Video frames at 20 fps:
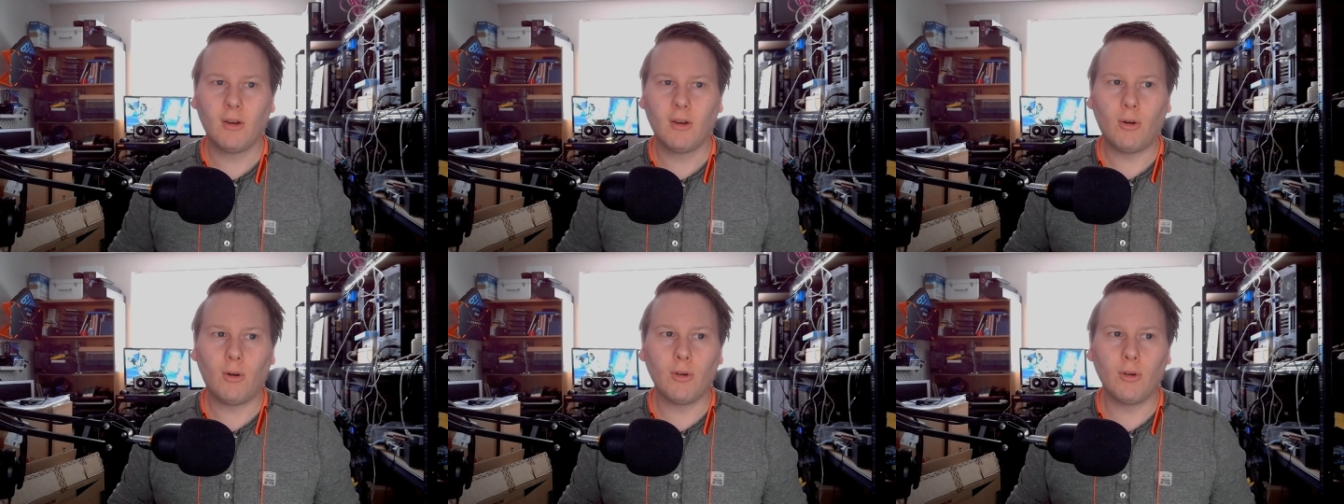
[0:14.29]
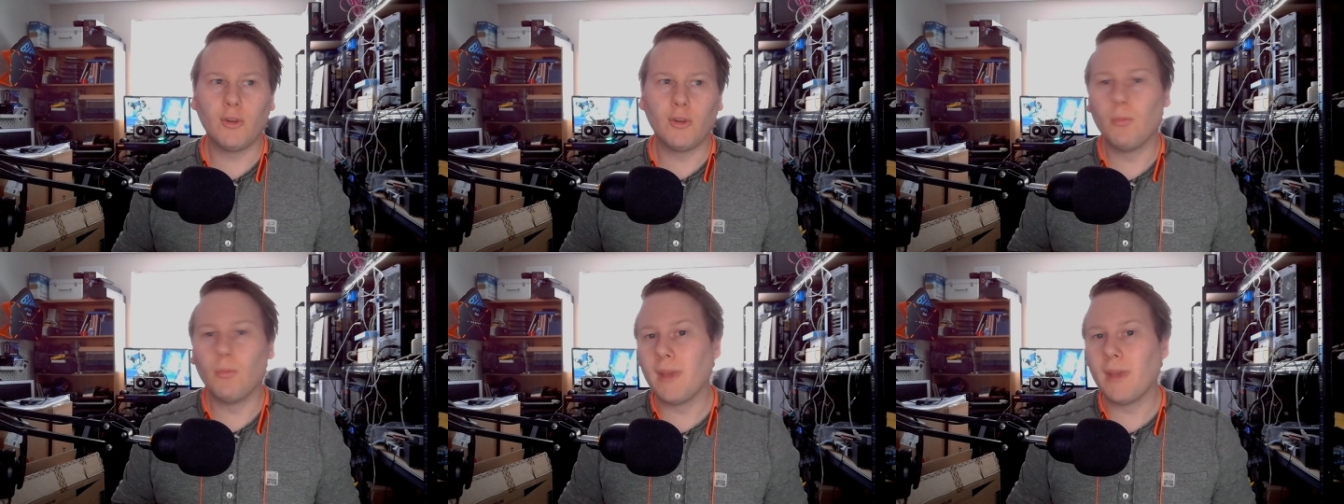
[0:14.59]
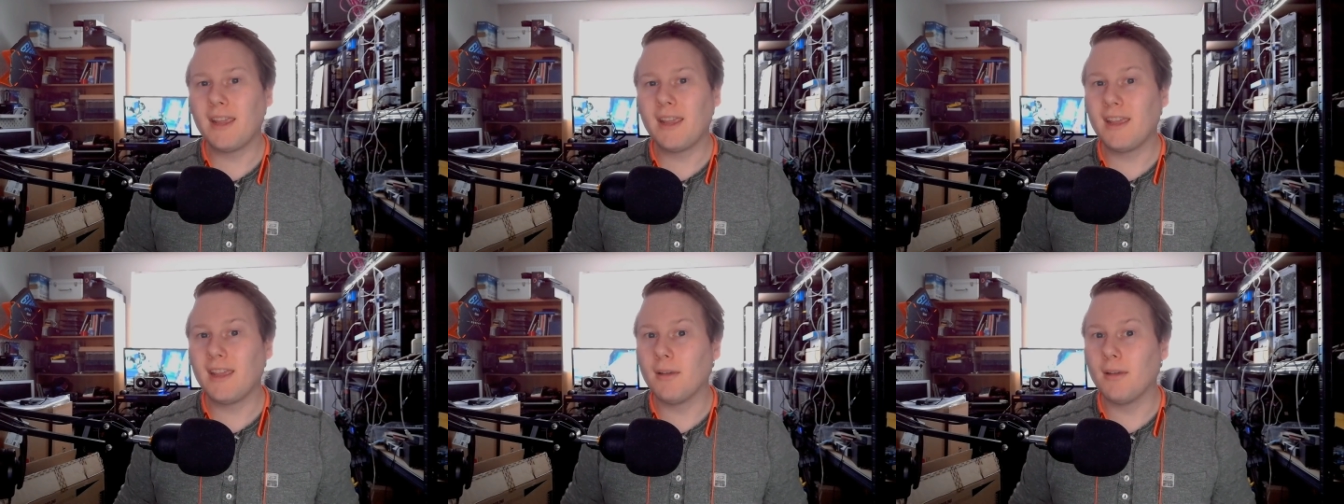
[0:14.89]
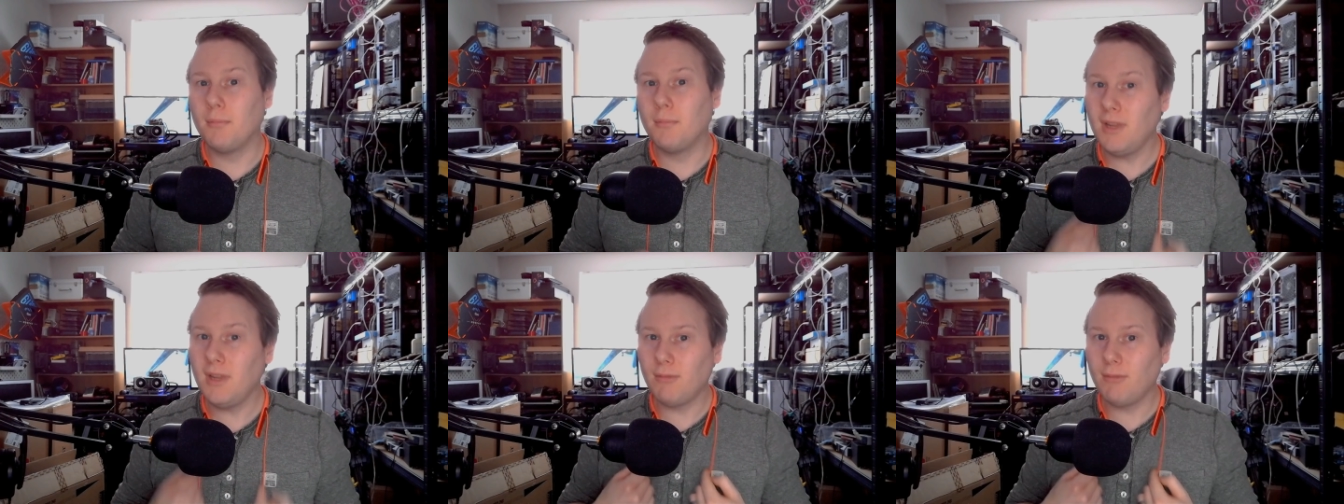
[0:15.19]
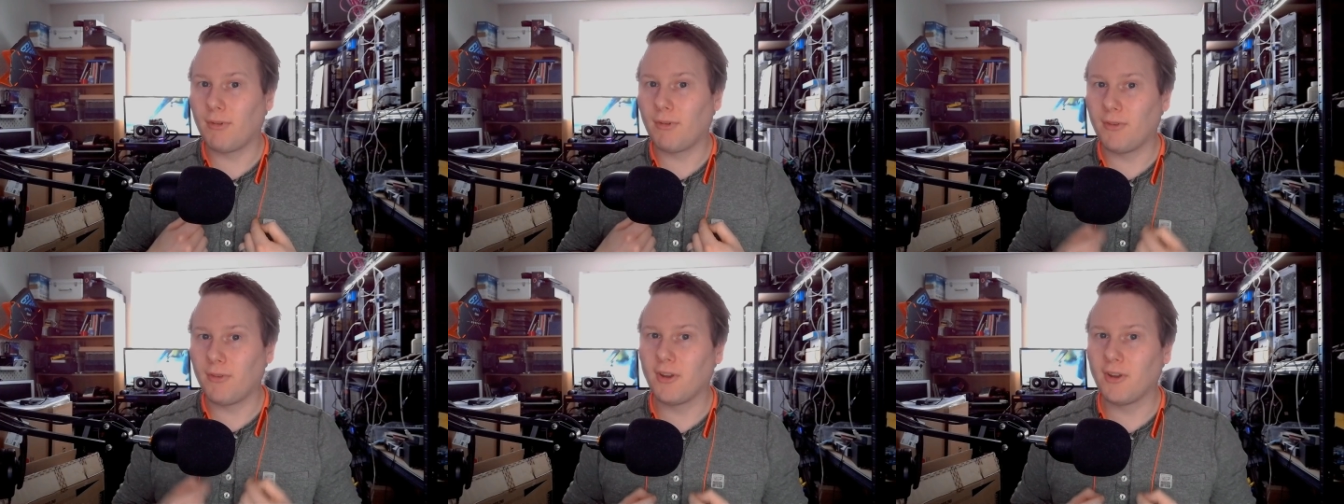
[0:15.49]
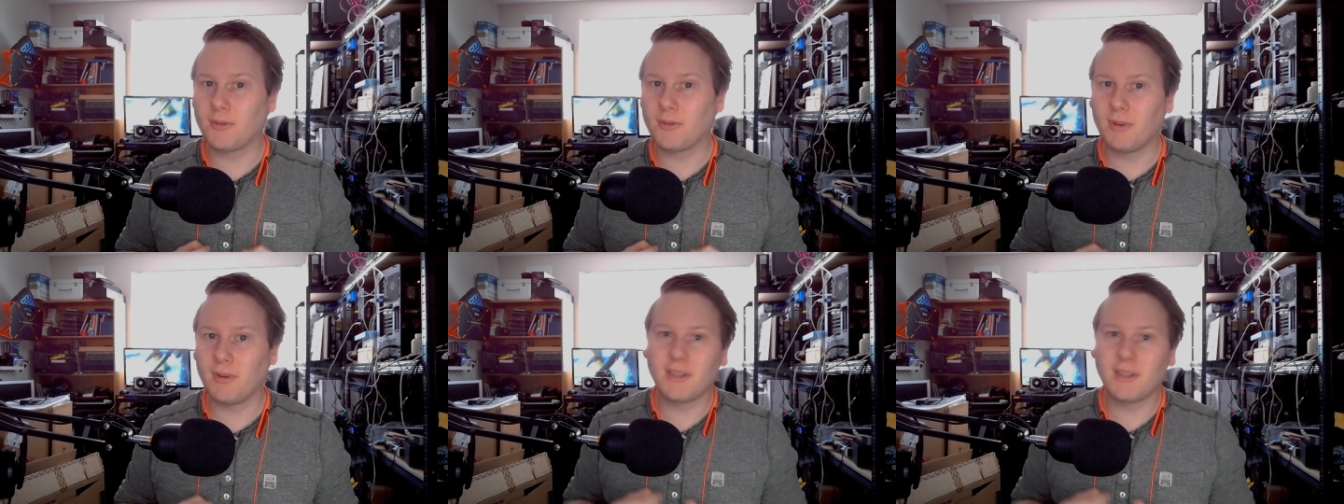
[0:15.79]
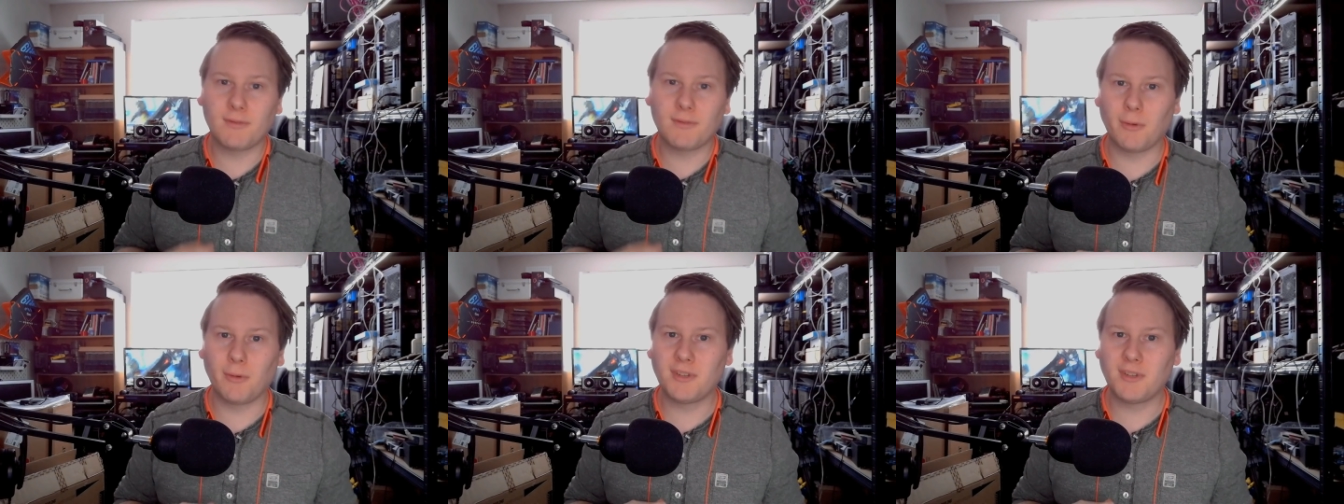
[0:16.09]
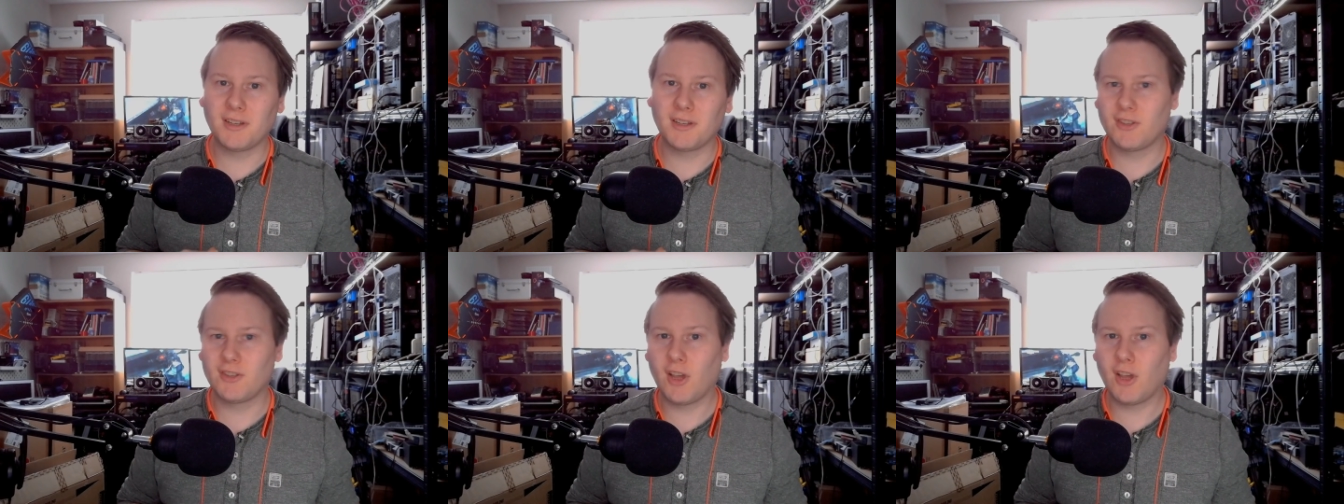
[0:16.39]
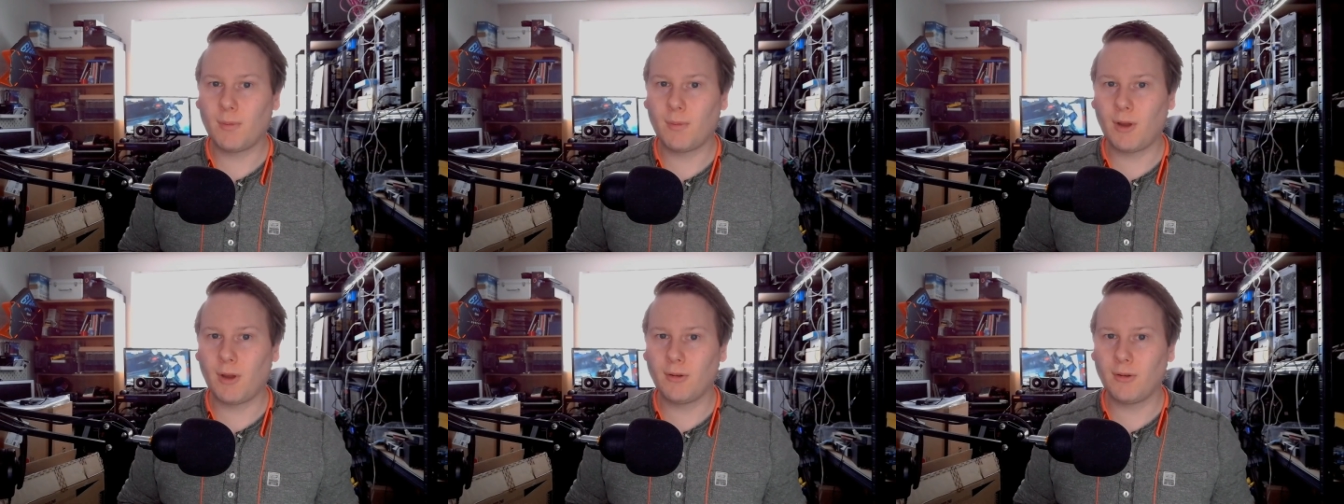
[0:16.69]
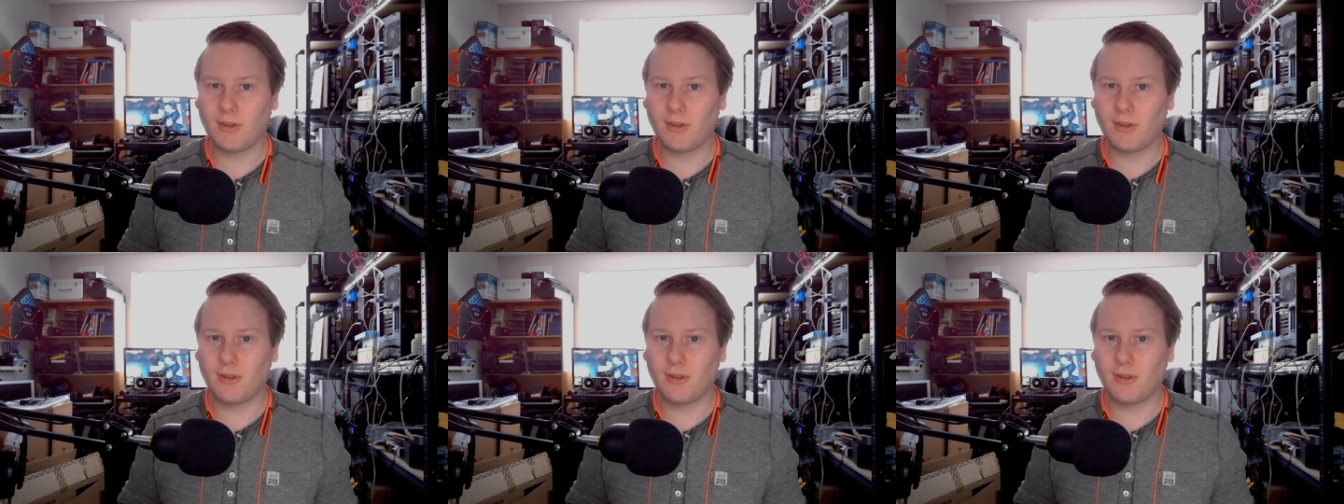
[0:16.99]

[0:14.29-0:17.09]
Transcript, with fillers: or you may hear me refer to it as floating turbo